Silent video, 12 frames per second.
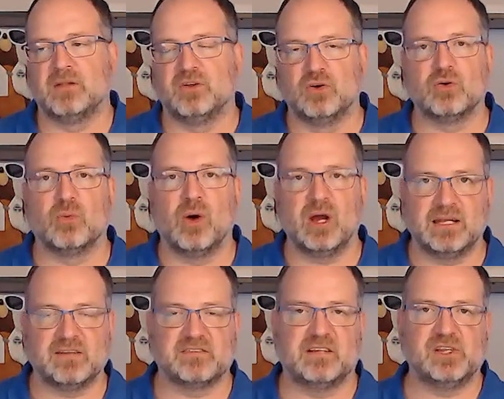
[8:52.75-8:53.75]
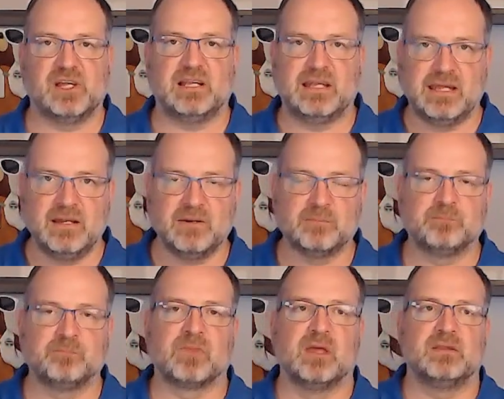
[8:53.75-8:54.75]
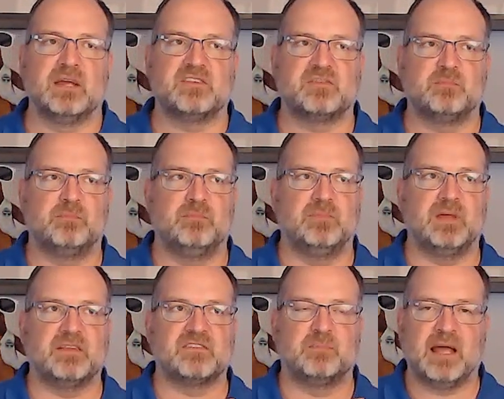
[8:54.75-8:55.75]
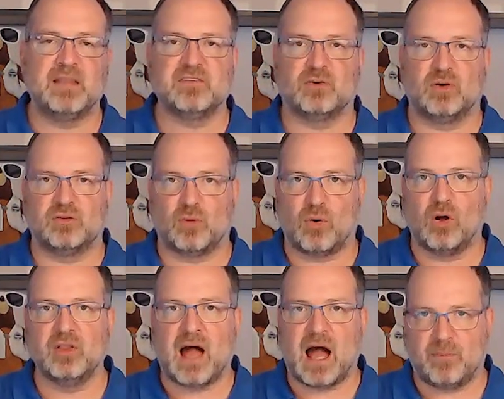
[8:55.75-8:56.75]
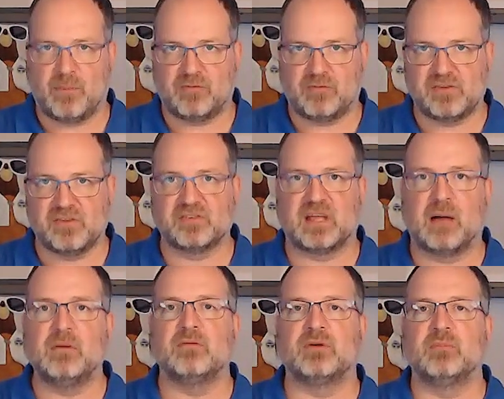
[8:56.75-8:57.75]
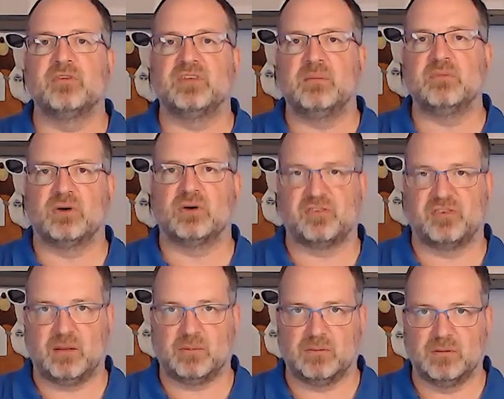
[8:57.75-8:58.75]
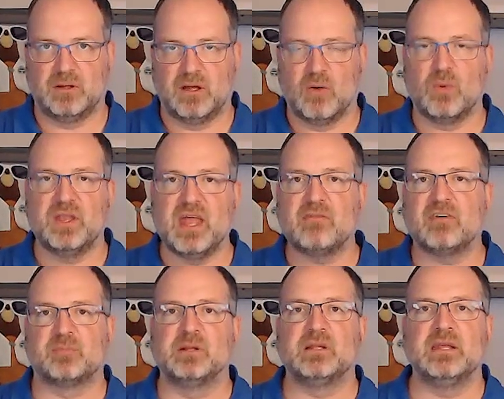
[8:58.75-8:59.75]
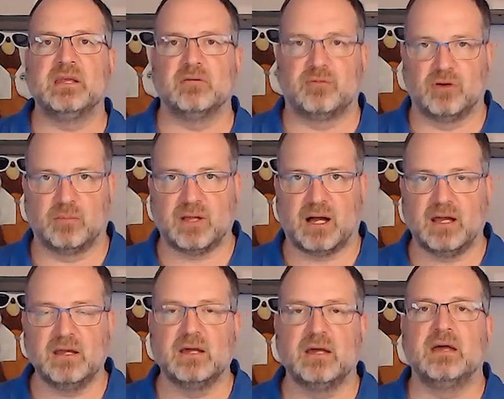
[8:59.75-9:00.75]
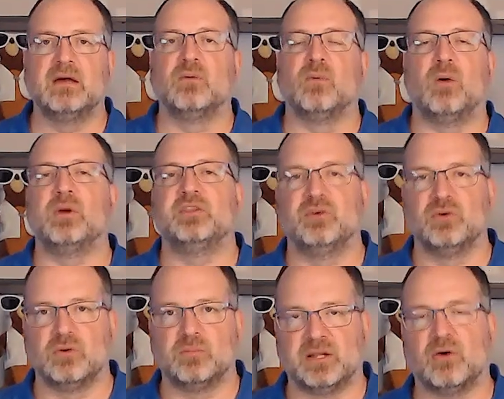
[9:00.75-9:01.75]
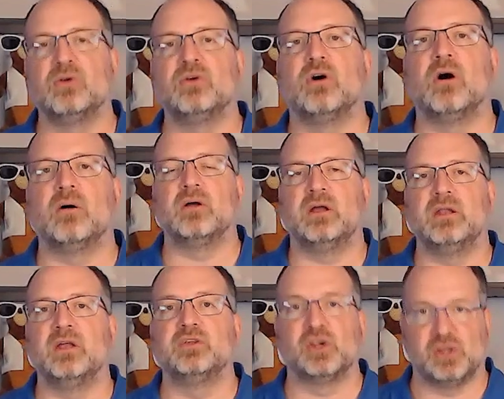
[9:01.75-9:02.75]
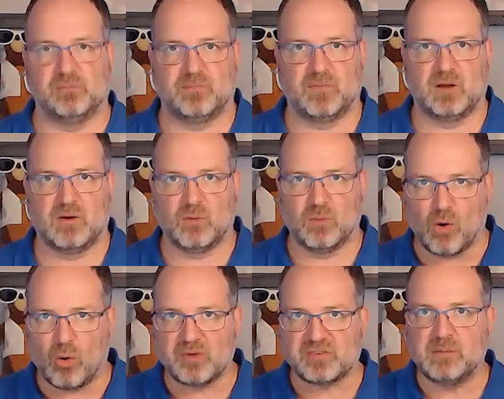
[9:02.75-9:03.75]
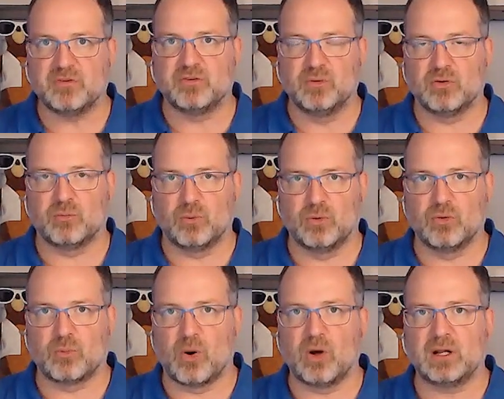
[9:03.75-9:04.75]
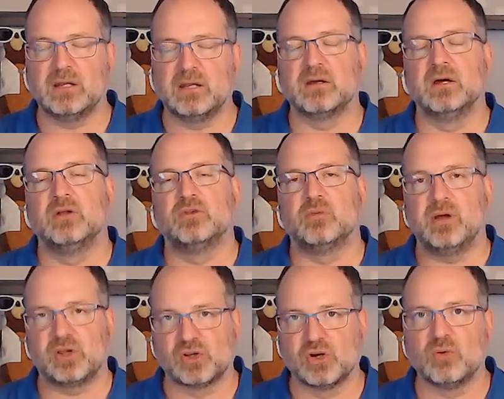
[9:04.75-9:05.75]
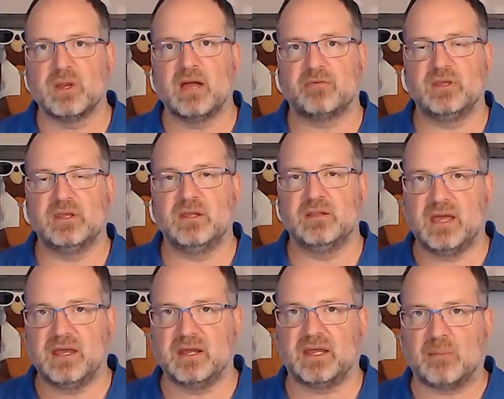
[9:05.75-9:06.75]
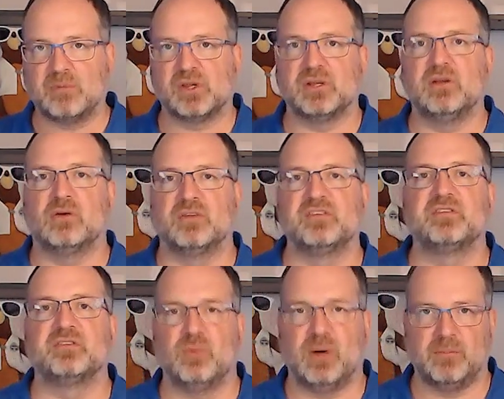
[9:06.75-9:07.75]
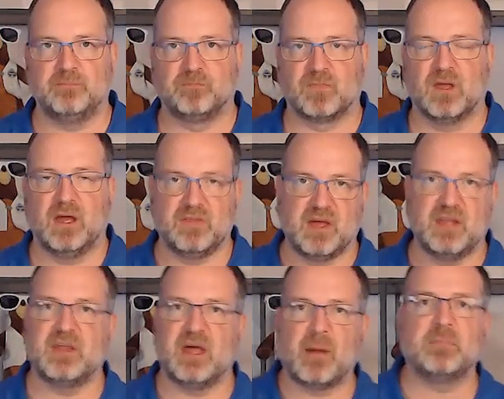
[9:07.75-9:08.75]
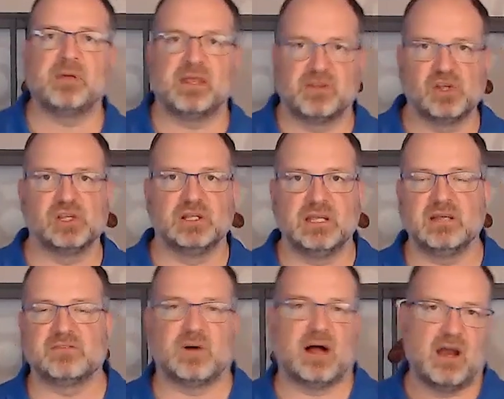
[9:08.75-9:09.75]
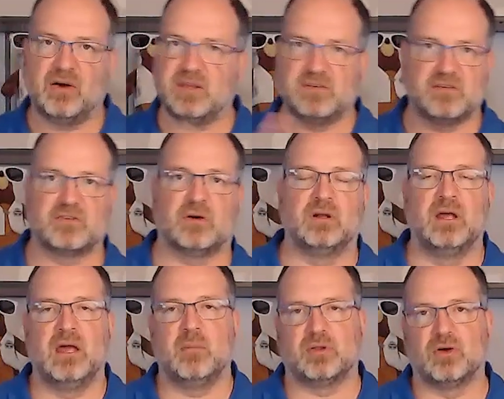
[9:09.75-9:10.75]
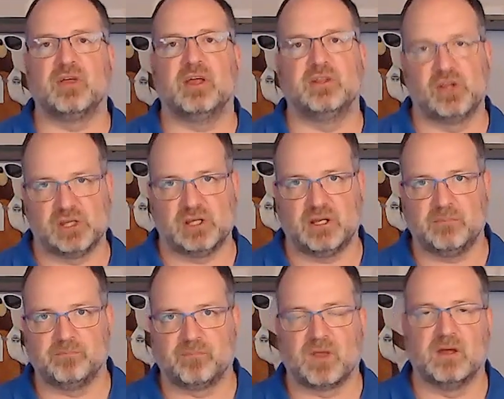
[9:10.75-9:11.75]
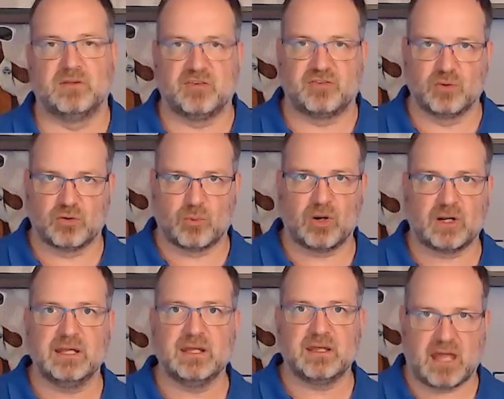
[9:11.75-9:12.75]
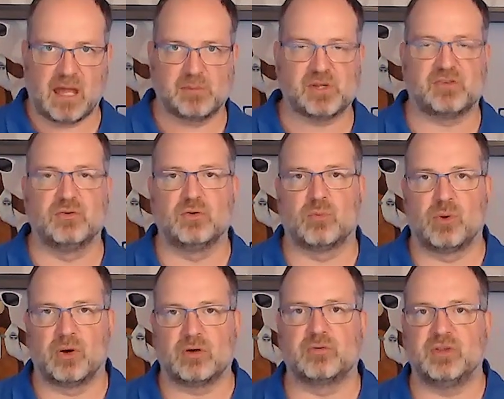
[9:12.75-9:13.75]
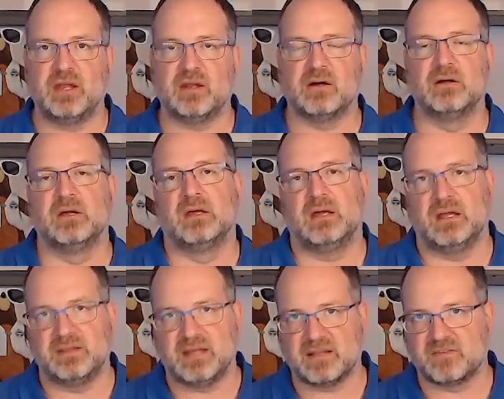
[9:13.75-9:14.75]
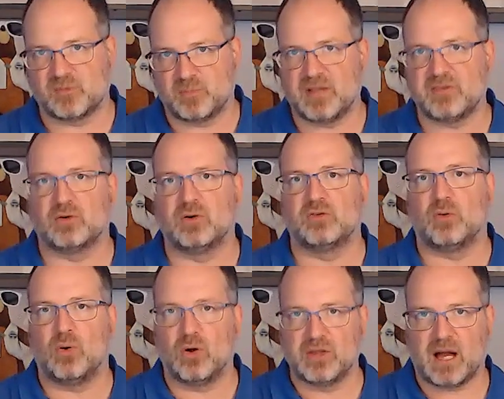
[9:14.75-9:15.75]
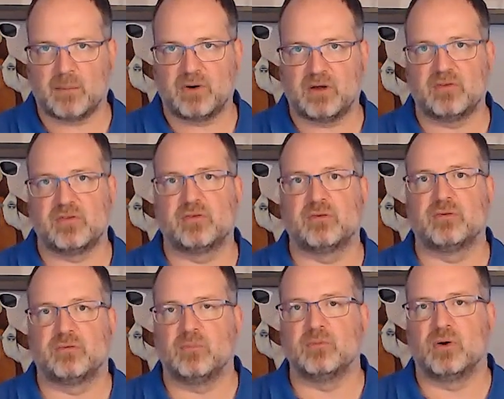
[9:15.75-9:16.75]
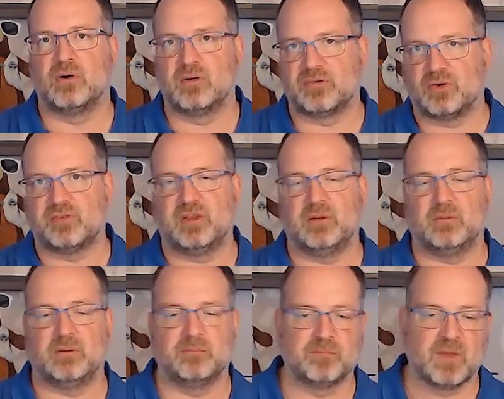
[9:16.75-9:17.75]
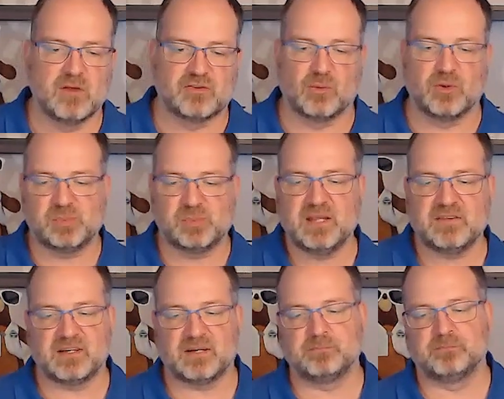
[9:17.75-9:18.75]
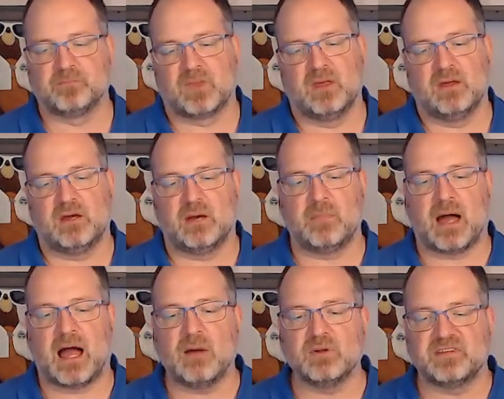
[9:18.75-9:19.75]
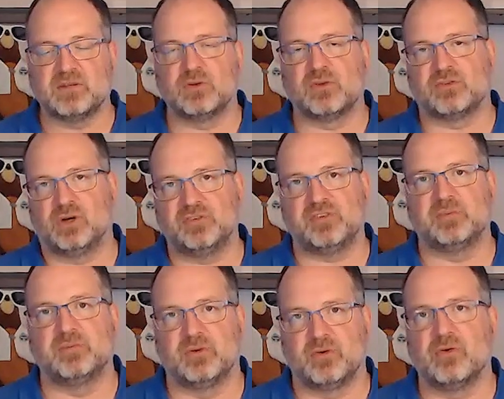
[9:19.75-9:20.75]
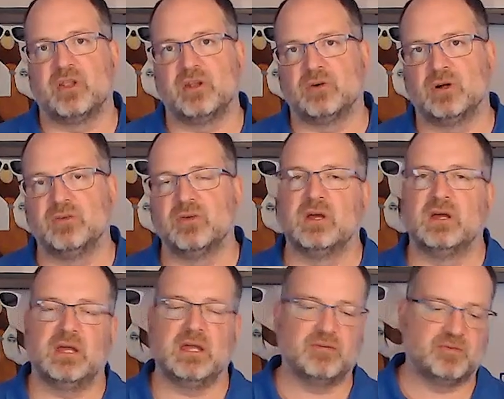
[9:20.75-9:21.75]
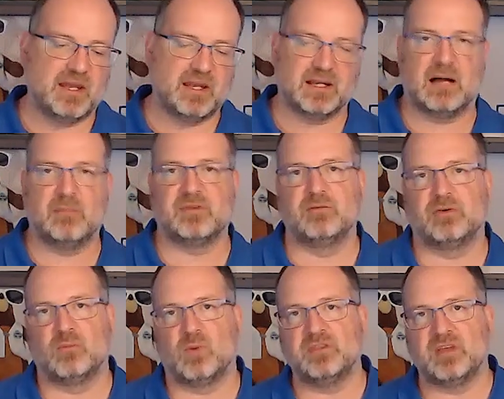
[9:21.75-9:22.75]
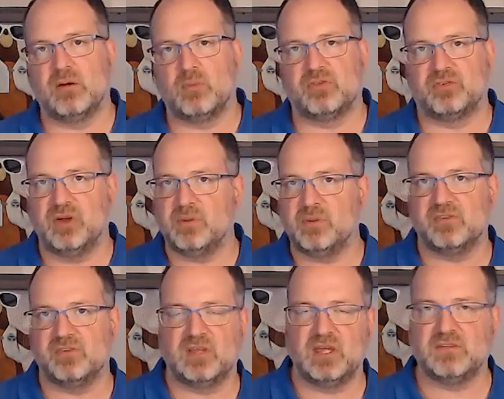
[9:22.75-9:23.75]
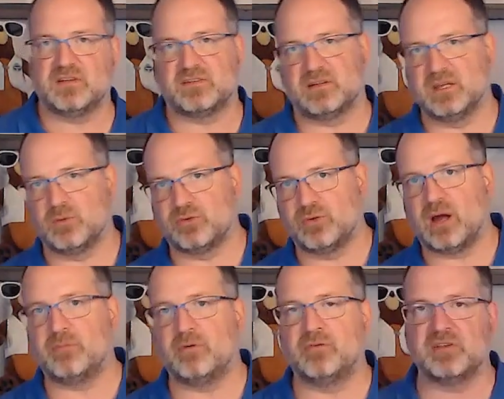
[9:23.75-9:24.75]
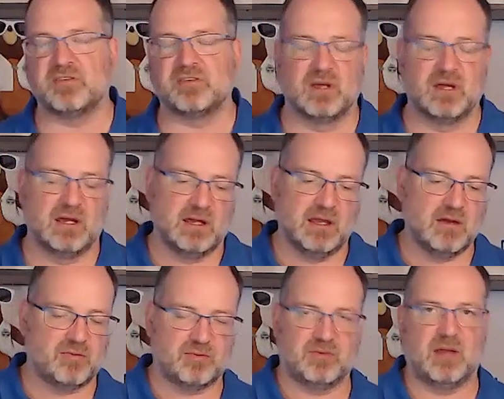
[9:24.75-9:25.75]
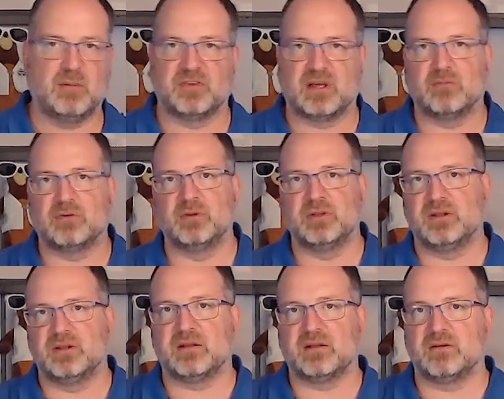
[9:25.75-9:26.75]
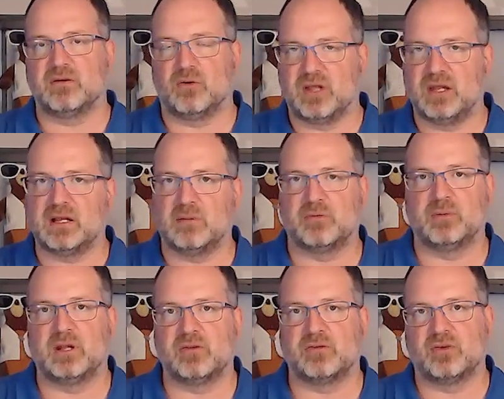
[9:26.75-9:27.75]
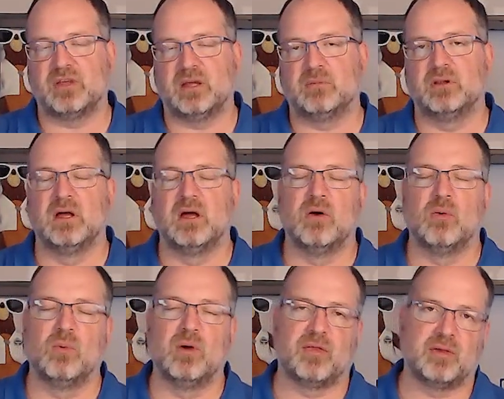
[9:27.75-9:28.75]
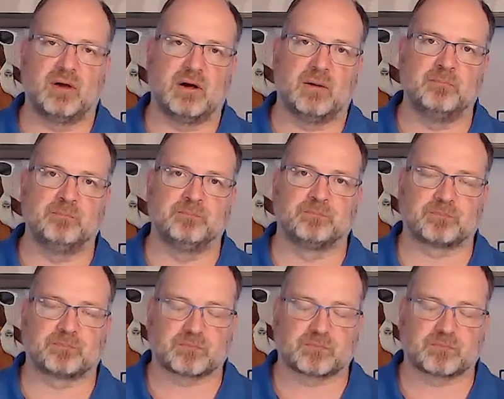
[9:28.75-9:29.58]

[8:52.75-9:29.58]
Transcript: The unit of work link is essentially a link that spans across all the hub references coming from the same source table. We never split a link in FlowBI. Well, we do, but only in addition. We always keep this unit of work link to make sure we have the data captured in a consistent way. And then there might be additional links for hierarchies and so on, but those are additionally. This unit of work link captures the unit of work of your data, and that spans across all the hub references from your source table. So which means that I would stick to the source systems in a raw data vault. If data comes in from one table with 3 business keys, that's a link with 3 hub references. If tables come from another, or data comes from another source table with 2